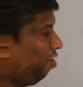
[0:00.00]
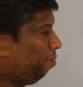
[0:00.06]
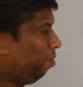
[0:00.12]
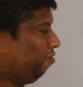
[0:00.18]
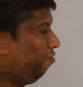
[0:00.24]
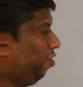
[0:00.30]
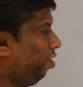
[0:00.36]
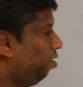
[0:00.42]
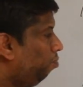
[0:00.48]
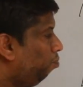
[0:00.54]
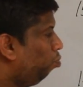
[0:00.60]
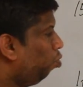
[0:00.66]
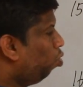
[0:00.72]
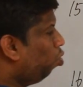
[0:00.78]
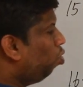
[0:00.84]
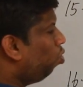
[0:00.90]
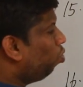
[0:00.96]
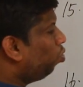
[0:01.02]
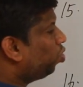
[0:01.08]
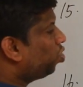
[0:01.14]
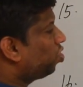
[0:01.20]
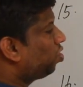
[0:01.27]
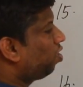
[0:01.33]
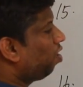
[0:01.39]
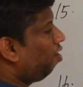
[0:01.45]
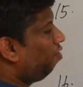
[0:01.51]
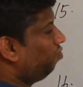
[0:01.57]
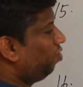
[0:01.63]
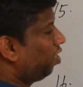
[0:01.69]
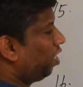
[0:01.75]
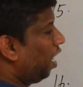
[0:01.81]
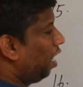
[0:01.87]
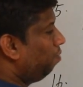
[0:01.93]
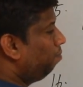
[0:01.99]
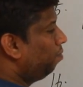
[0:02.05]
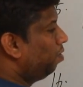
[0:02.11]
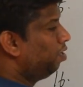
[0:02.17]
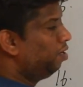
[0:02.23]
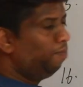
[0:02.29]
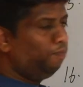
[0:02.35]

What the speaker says: 5.5. Most of the time